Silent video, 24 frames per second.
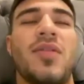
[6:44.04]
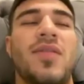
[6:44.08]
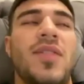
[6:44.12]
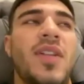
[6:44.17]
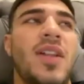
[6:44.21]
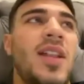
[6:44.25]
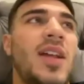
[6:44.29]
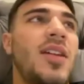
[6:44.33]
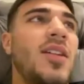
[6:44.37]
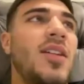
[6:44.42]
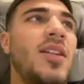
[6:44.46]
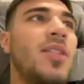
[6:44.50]
like that.
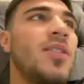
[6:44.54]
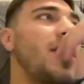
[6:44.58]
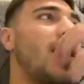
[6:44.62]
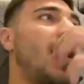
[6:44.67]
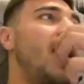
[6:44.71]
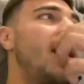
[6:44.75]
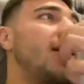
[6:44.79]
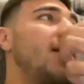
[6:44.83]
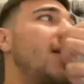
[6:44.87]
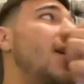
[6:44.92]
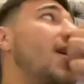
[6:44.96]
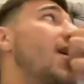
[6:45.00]
You know, it's hard
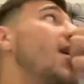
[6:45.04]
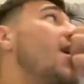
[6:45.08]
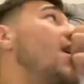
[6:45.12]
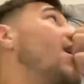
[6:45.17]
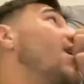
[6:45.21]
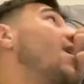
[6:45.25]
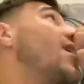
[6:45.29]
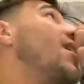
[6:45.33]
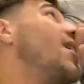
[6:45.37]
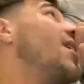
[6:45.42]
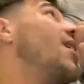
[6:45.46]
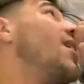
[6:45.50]
to...
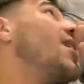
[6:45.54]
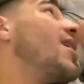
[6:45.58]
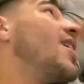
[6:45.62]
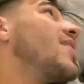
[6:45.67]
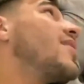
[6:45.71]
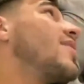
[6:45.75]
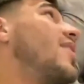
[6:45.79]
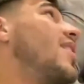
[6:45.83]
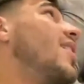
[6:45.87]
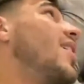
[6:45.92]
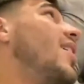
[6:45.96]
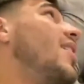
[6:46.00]
I'll
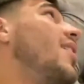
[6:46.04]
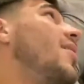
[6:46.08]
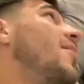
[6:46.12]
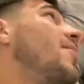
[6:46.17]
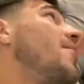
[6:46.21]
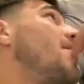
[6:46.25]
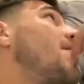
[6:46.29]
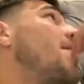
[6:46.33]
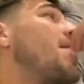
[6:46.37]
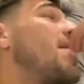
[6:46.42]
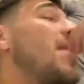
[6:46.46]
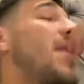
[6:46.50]
see you later.
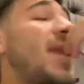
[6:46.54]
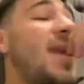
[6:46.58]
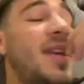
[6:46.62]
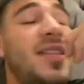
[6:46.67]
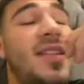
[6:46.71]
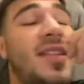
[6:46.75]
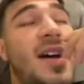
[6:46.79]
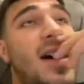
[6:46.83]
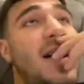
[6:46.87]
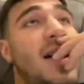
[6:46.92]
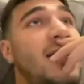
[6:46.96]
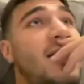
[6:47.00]

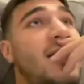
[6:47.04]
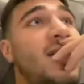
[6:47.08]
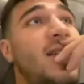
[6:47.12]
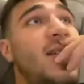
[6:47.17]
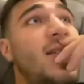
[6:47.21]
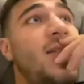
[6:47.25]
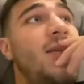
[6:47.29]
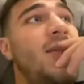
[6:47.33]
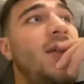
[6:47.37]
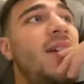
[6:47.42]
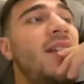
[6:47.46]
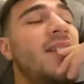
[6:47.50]

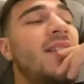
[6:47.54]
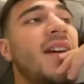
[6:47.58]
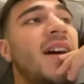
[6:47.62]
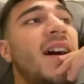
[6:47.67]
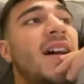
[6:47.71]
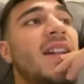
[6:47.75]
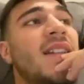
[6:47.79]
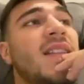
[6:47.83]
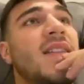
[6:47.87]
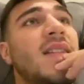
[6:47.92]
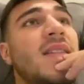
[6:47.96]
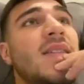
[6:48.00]
It's
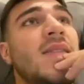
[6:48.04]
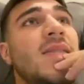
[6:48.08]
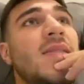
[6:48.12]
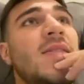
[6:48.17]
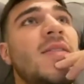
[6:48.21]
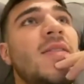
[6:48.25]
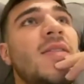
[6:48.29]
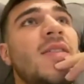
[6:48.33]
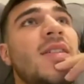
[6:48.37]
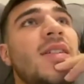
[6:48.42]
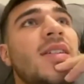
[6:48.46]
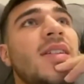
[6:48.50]
hard to
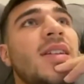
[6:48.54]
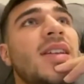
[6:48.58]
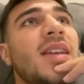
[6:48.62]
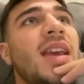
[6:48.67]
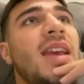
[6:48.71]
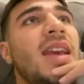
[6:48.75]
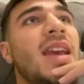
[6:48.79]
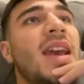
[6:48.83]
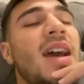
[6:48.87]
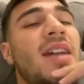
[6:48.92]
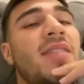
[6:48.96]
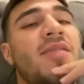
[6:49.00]
get
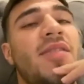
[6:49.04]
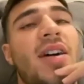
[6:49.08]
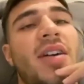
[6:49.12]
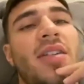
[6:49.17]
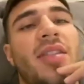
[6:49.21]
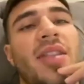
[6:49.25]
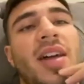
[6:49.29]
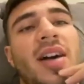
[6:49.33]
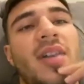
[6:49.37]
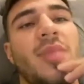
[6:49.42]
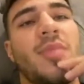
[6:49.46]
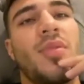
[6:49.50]
your head around
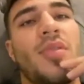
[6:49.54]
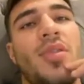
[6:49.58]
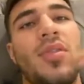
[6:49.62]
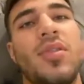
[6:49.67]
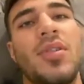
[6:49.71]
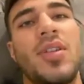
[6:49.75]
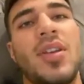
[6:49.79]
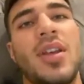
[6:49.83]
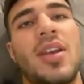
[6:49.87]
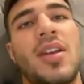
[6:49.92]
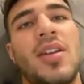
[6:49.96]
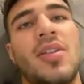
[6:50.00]
that, but
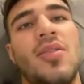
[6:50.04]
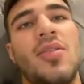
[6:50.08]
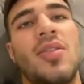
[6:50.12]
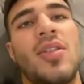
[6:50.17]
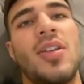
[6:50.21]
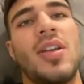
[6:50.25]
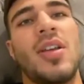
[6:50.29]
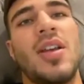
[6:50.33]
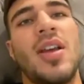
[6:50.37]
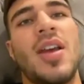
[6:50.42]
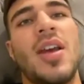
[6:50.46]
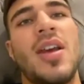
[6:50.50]
you can
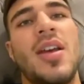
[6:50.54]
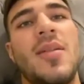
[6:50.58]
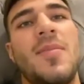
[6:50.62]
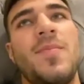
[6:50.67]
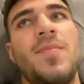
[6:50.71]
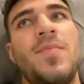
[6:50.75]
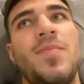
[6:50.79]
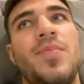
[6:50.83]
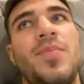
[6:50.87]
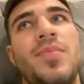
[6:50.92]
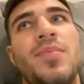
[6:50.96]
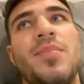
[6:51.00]
only
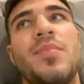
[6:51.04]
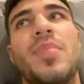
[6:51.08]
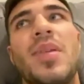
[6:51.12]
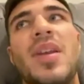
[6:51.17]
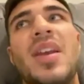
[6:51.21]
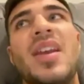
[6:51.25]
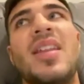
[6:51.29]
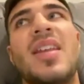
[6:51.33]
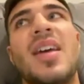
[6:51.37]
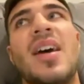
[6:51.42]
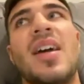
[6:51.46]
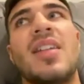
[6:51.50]

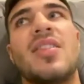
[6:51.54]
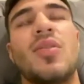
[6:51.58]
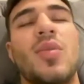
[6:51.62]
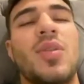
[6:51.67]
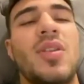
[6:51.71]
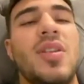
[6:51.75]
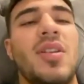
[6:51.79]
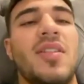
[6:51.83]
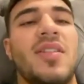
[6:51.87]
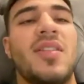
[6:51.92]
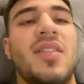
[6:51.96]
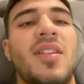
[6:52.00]
be there to
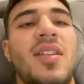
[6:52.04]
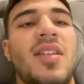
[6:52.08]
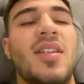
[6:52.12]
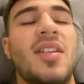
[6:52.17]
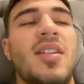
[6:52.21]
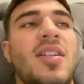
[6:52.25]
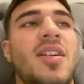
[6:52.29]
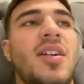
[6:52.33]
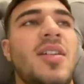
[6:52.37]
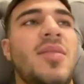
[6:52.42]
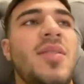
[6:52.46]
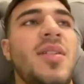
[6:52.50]
witness it. You
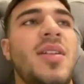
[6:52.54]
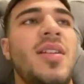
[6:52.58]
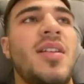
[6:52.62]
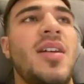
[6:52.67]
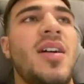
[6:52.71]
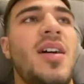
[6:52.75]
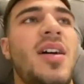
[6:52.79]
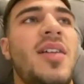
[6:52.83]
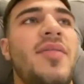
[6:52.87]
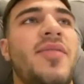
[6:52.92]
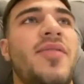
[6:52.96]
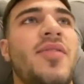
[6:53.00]
know what I mean?
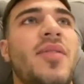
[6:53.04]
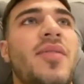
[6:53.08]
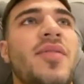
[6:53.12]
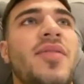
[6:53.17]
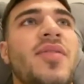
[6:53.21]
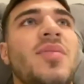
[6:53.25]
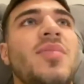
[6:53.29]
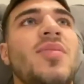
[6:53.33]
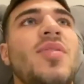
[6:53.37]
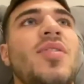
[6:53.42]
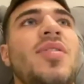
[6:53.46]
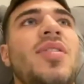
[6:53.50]
I've come
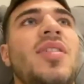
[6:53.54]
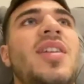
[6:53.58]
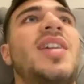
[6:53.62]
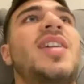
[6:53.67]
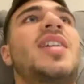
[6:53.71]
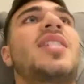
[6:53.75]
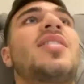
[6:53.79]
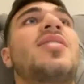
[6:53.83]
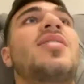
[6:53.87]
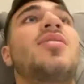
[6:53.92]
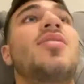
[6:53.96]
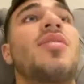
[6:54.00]
from nothing, I
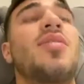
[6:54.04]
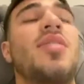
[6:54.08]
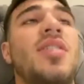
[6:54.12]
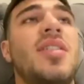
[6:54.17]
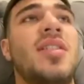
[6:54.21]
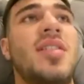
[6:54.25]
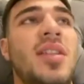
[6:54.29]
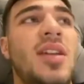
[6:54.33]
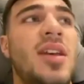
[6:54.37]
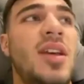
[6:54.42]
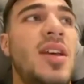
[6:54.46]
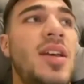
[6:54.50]
had nothing,
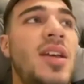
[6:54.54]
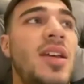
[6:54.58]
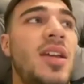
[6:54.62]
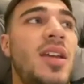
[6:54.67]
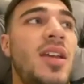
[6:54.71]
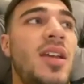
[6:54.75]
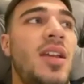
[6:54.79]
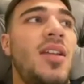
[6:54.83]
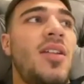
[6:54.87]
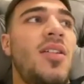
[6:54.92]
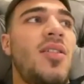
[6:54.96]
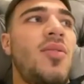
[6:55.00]

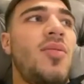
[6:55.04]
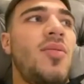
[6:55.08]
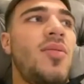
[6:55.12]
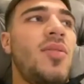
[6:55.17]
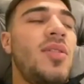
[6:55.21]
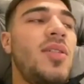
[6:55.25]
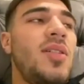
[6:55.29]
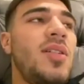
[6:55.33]
you know,